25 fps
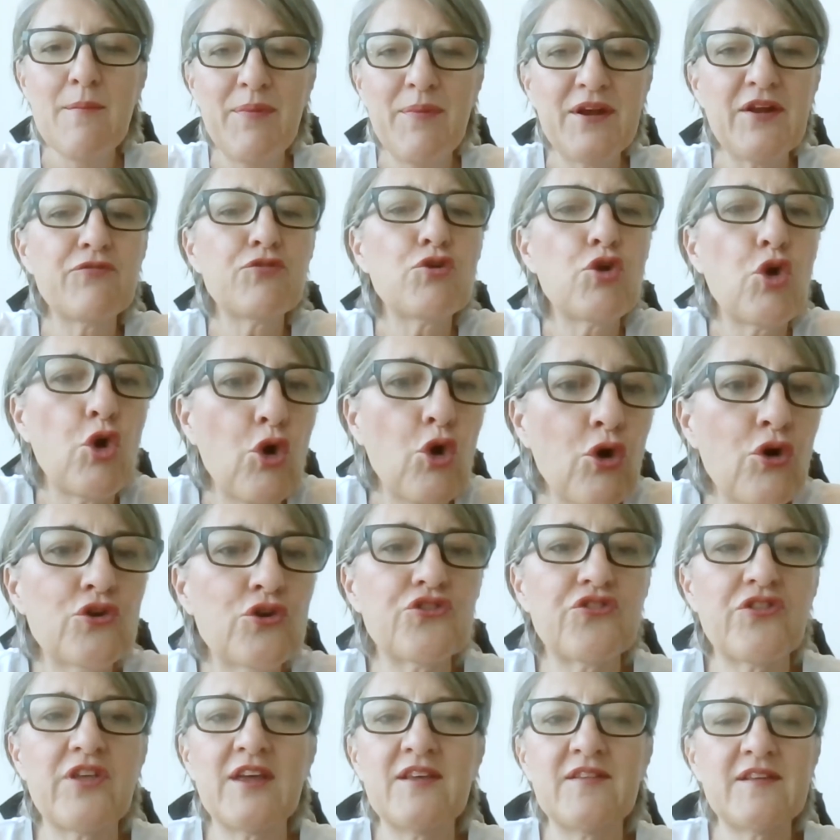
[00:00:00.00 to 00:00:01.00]
But of
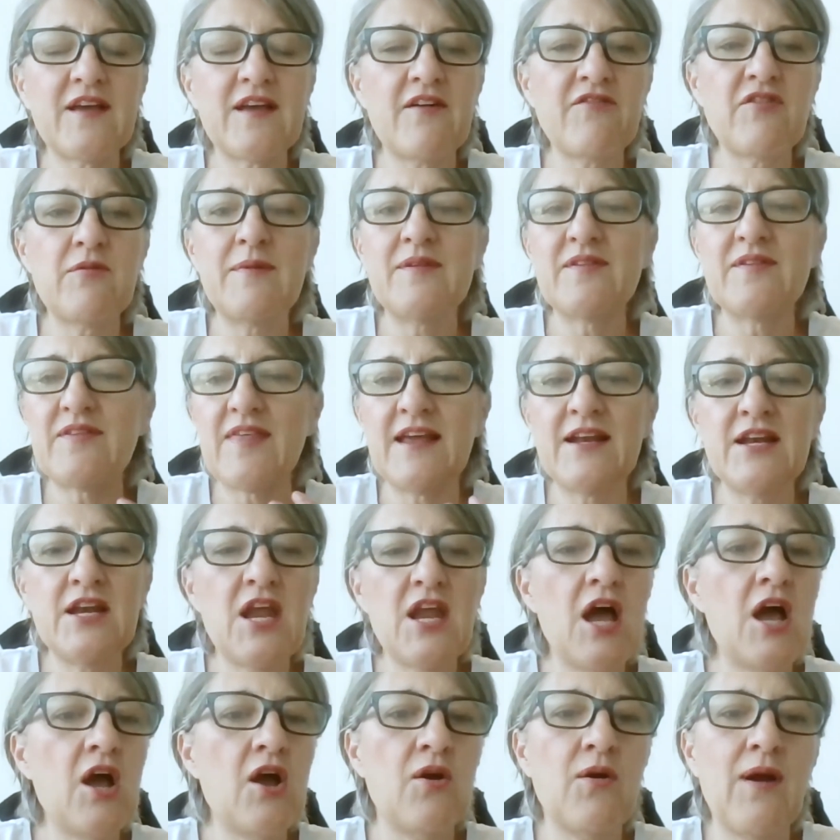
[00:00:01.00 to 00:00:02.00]
course, these governments, they
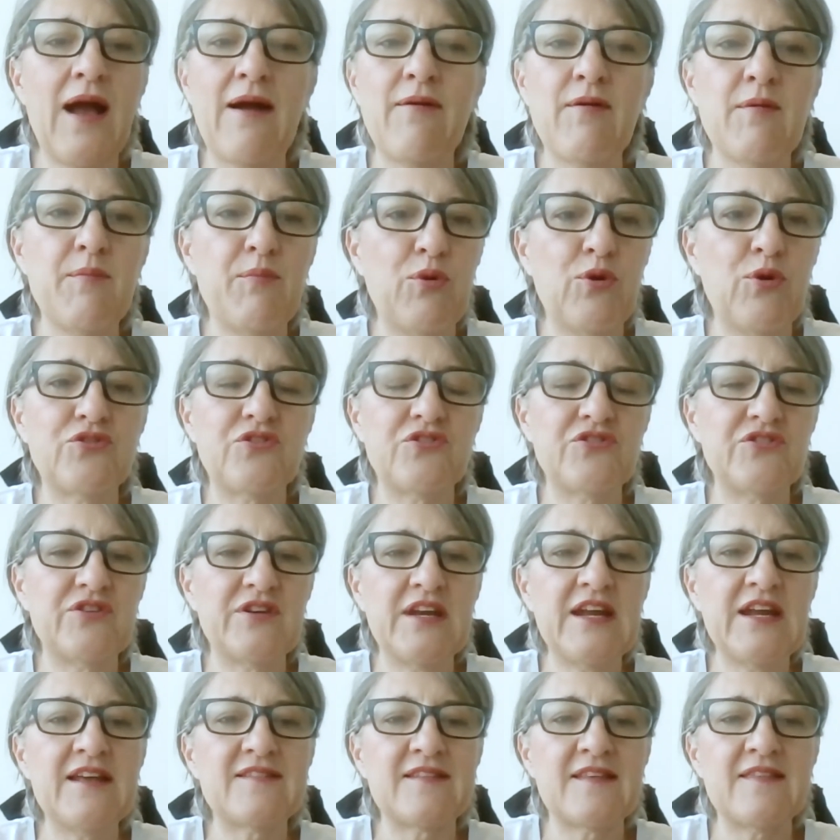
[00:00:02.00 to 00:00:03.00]
know how important it
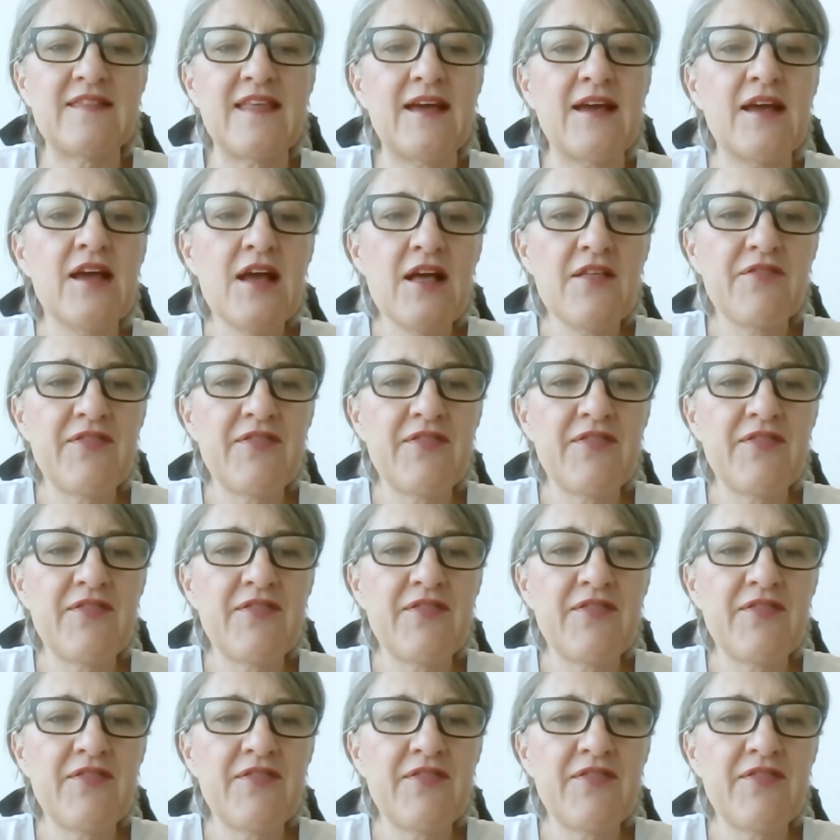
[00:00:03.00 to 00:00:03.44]
is, and they're